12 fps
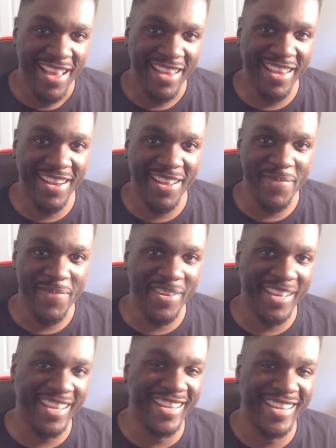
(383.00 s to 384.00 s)

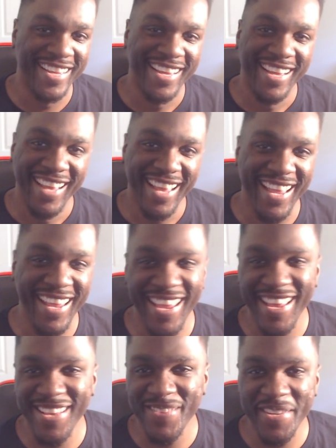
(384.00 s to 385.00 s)
it
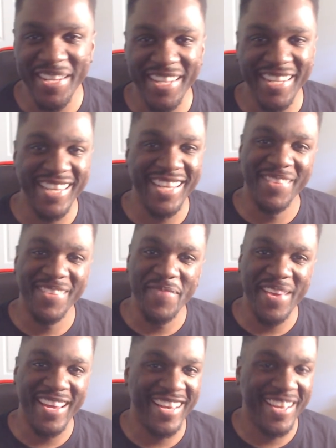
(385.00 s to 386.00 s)
is what it is,
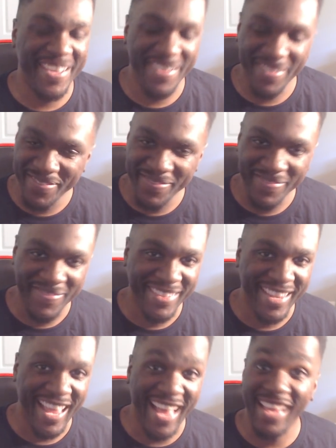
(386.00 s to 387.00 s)
man.
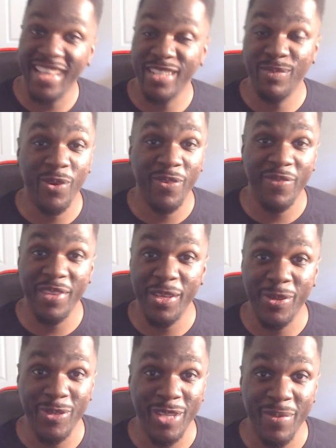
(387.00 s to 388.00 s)
I guess more
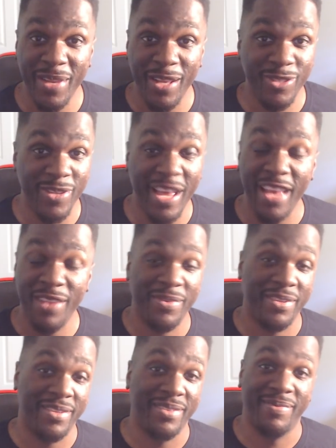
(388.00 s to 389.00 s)
videos coming out soon. I don't
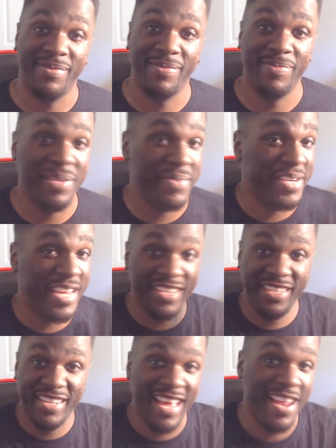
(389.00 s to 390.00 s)
know. Maybe
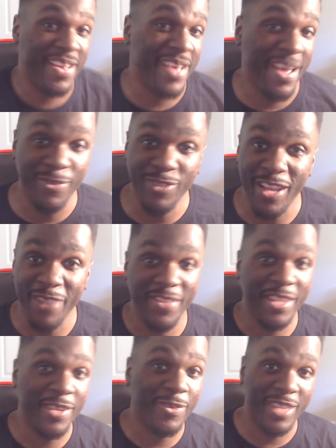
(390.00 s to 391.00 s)
next year. I don't drop
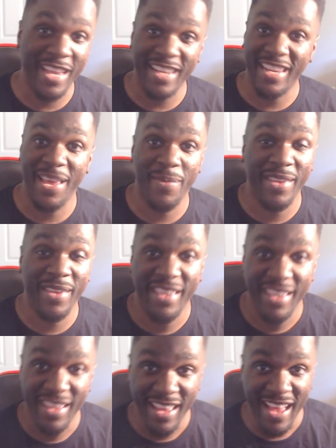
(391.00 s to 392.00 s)
videos like that, man.
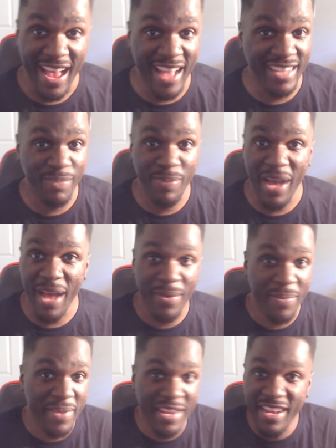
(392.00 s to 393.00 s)
I just pop
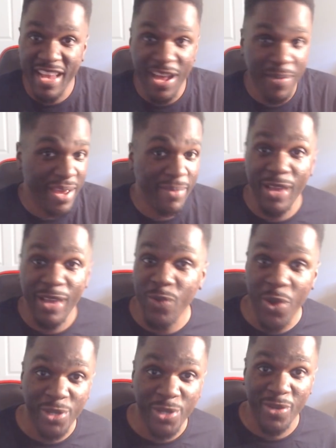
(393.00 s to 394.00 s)
up in and out, man. I'm like
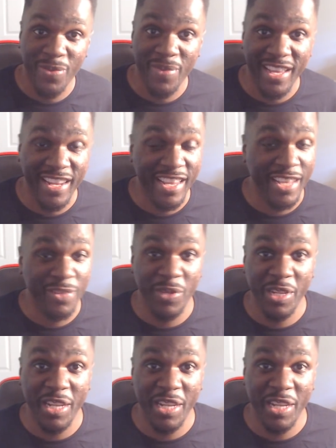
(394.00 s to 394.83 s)
Waldo, man. It is what it